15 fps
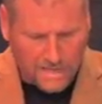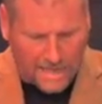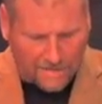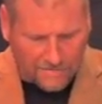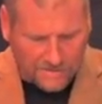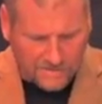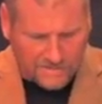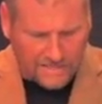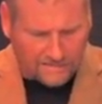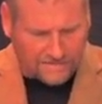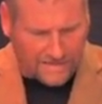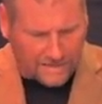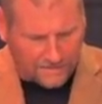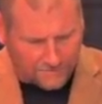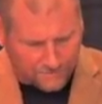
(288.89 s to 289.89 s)
Having said
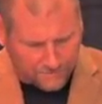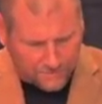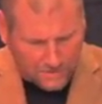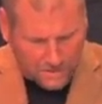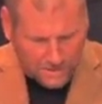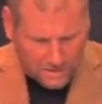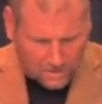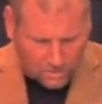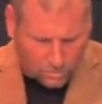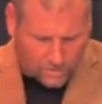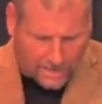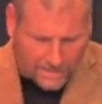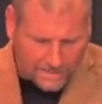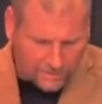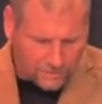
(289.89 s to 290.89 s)
that, we're
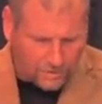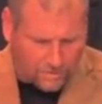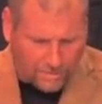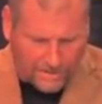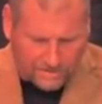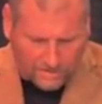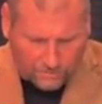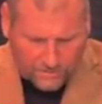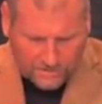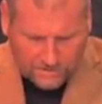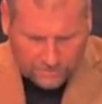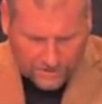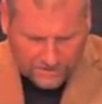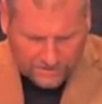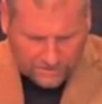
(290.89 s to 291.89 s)
not here to debate the
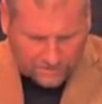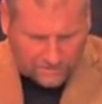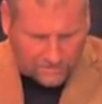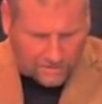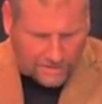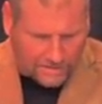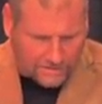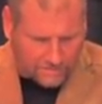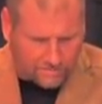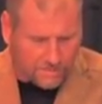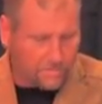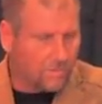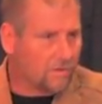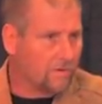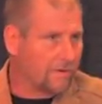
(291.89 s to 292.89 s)
resurrection of Christ,
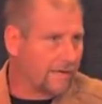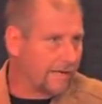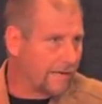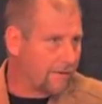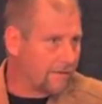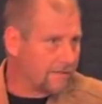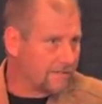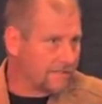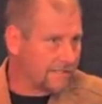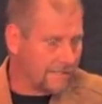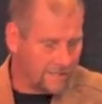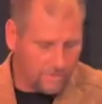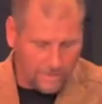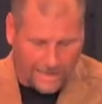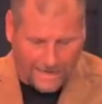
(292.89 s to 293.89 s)
biblical
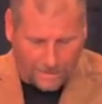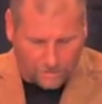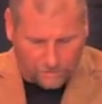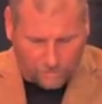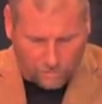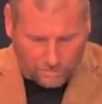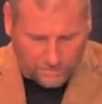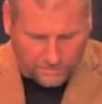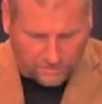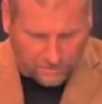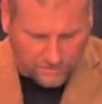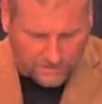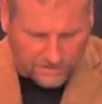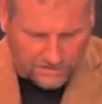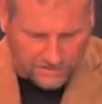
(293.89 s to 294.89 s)
inerrancy, or higher forms of
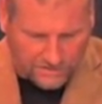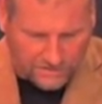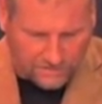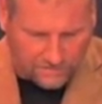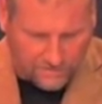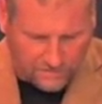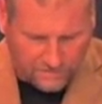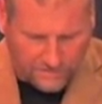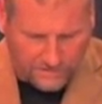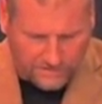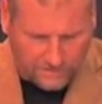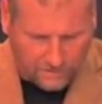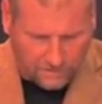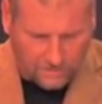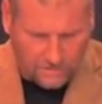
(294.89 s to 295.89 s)
criticism.
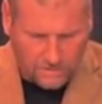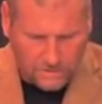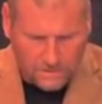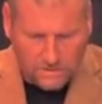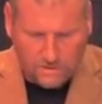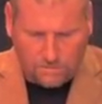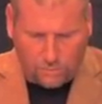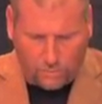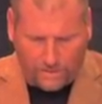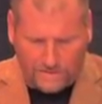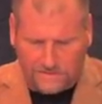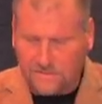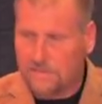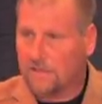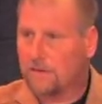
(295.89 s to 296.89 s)
These are
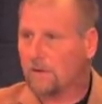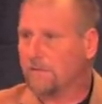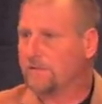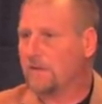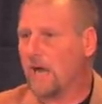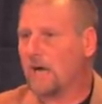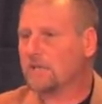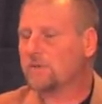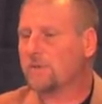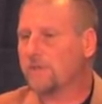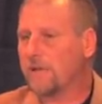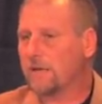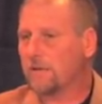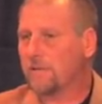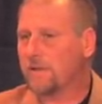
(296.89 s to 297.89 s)
points of doctrine
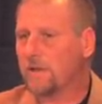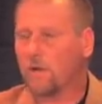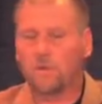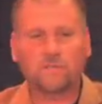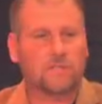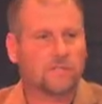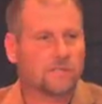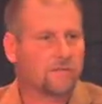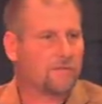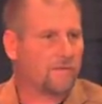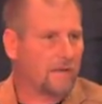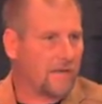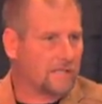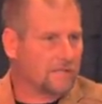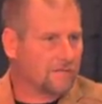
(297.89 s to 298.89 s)
that theologians and
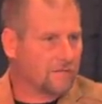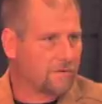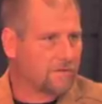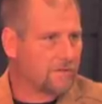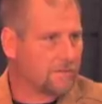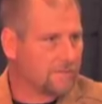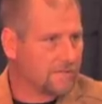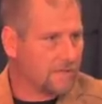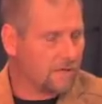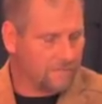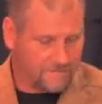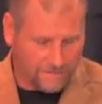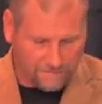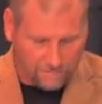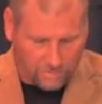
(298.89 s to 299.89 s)
philosophers themselves
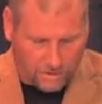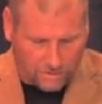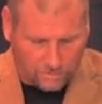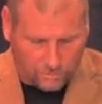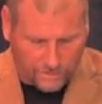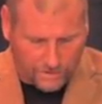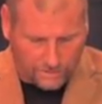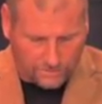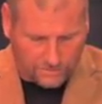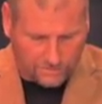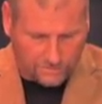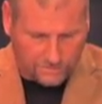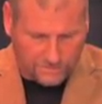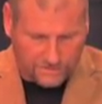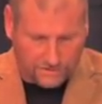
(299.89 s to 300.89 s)
differ on. We're here
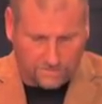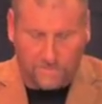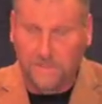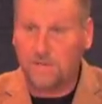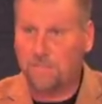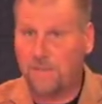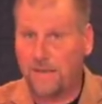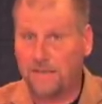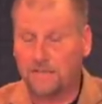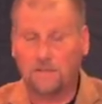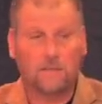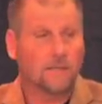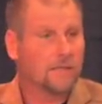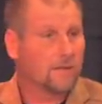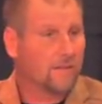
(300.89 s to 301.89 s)
to simply debate
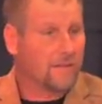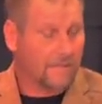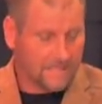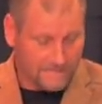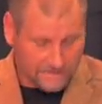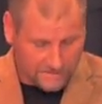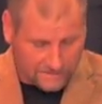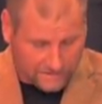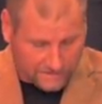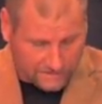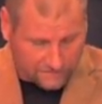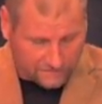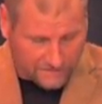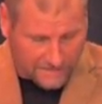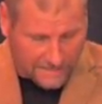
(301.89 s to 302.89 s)
the
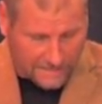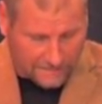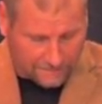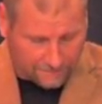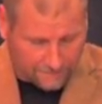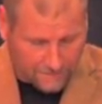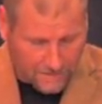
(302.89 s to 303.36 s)
existence of God.